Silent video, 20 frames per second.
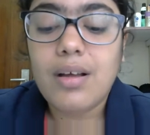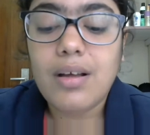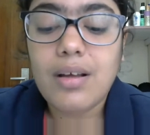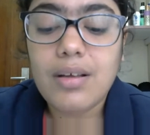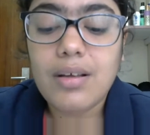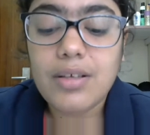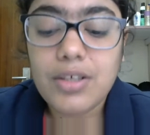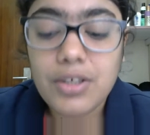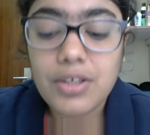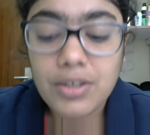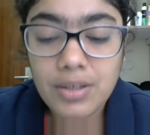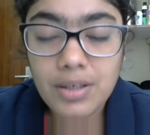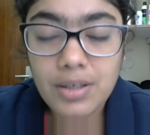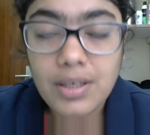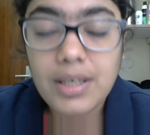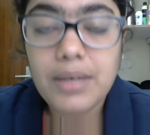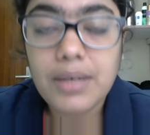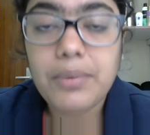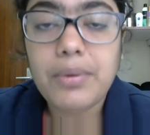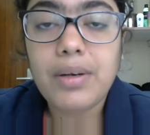
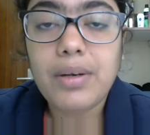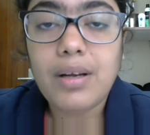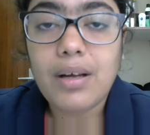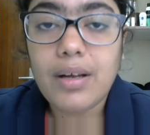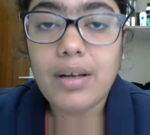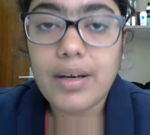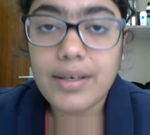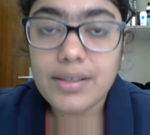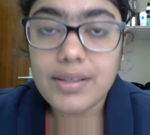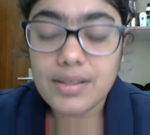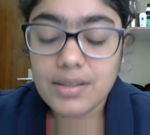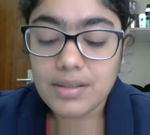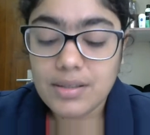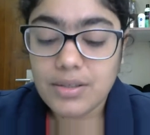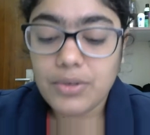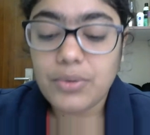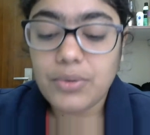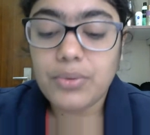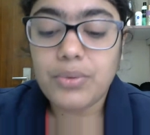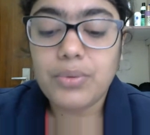he will arrest
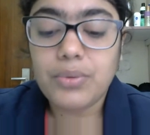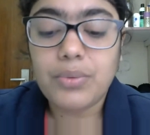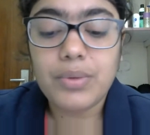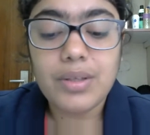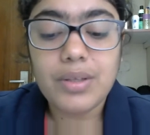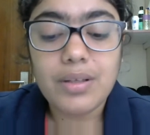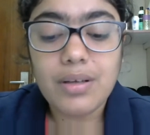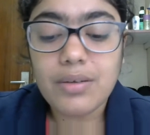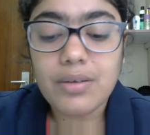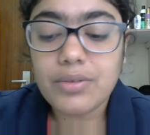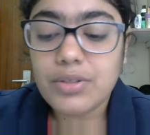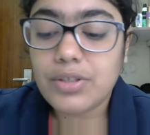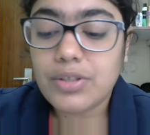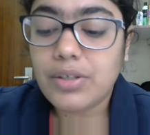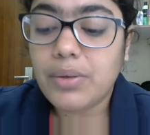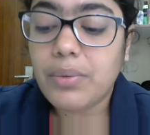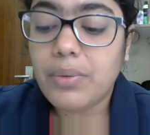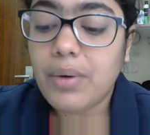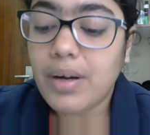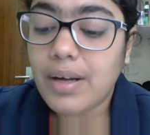you without
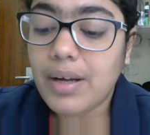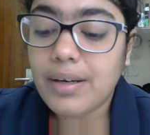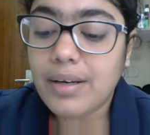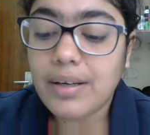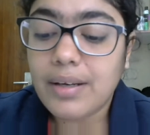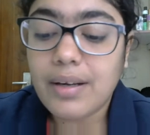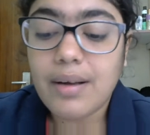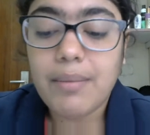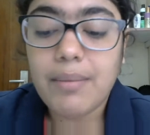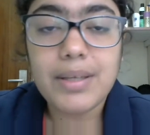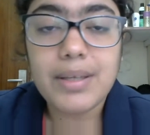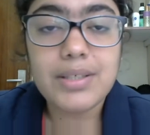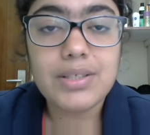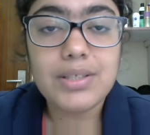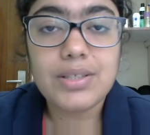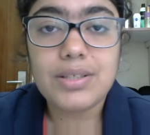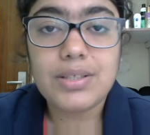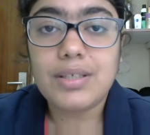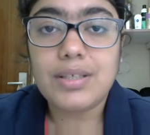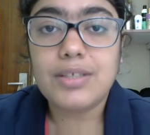requiring a
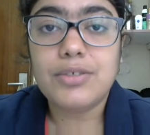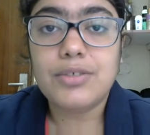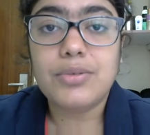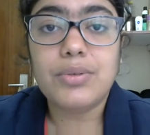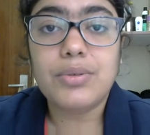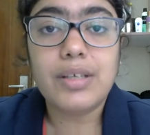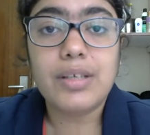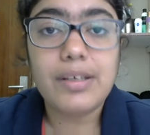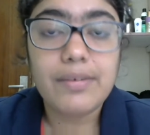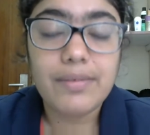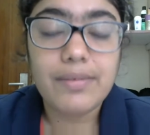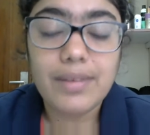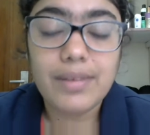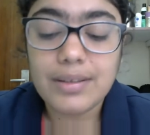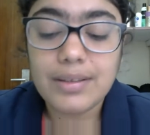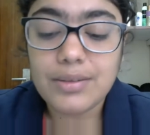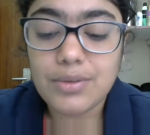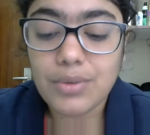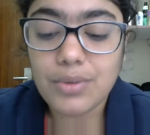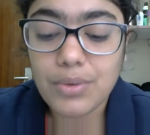magistrate to give
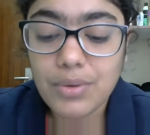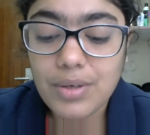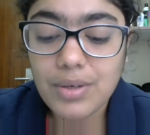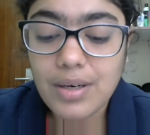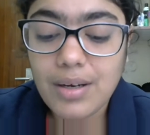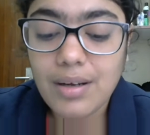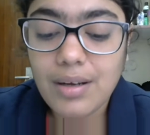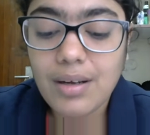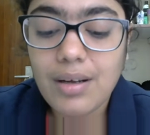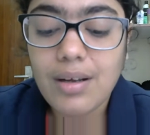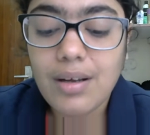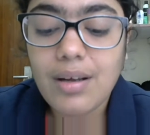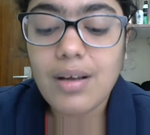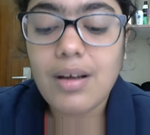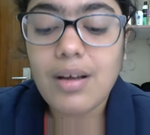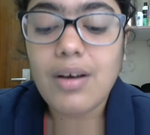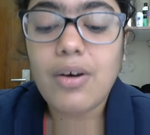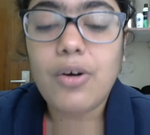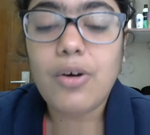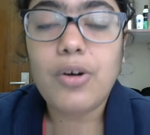that order
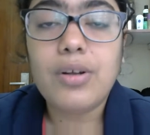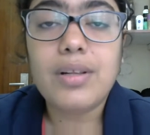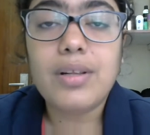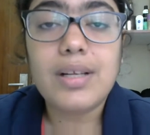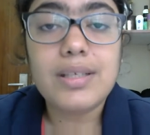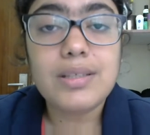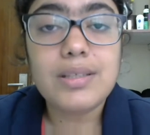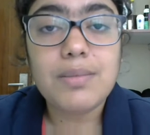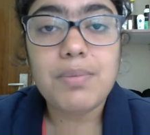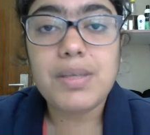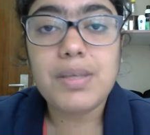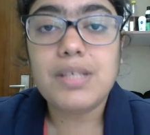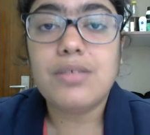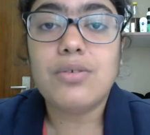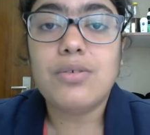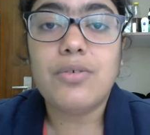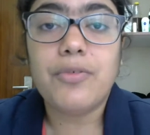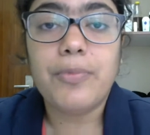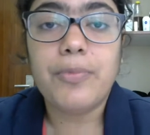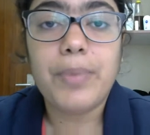or that piece
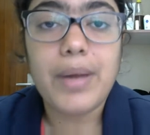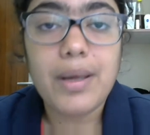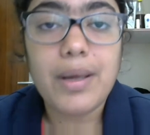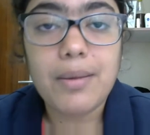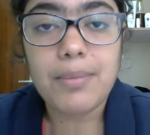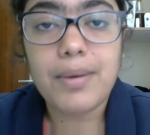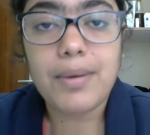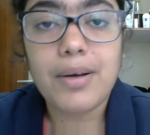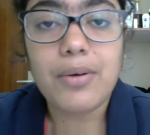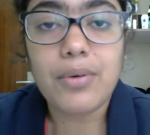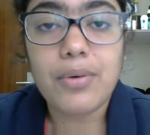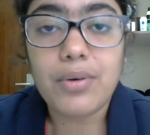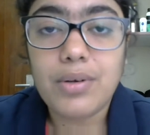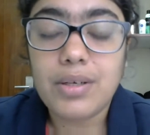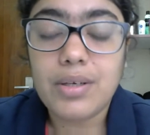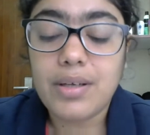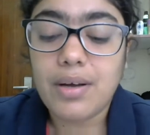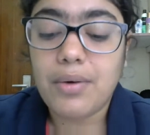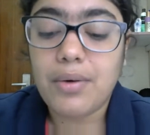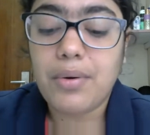of paper
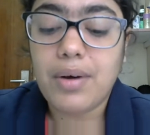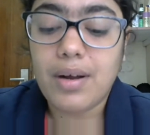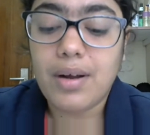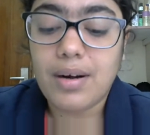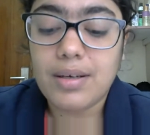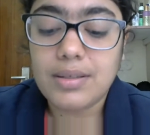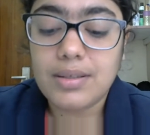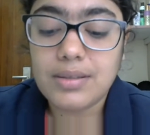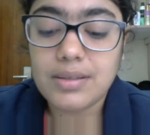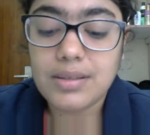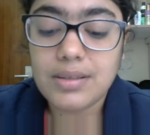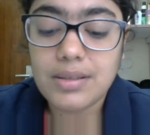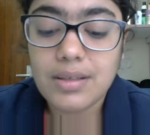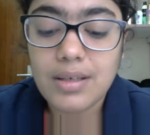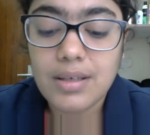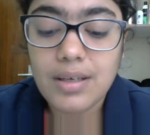called a warrant.